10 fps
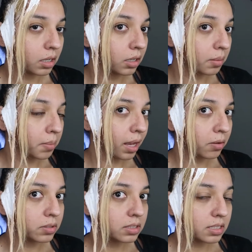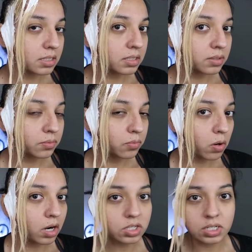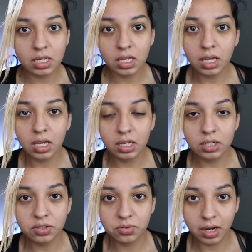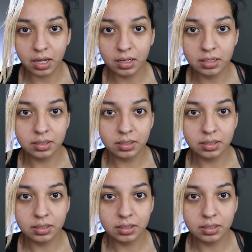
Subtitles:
I'll come back once it's washed and dry.